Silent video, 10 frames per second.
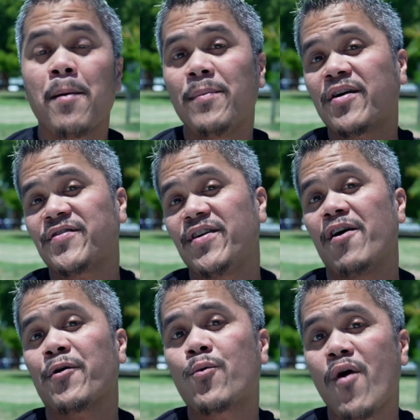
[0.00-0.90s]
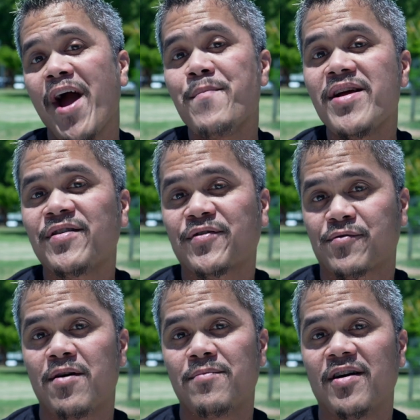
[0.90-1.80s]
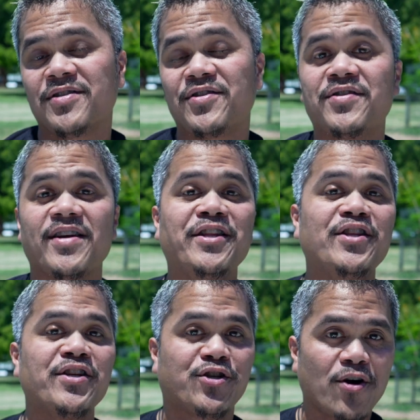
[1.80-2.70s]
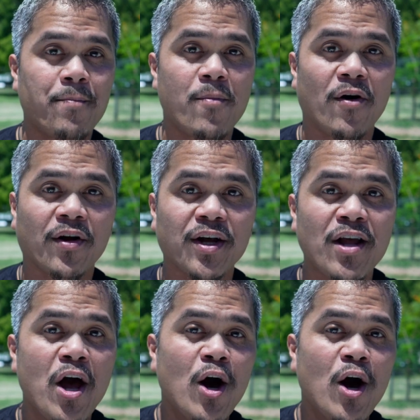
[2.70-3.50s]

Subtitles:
because there are quite many Scrum Masters in the job market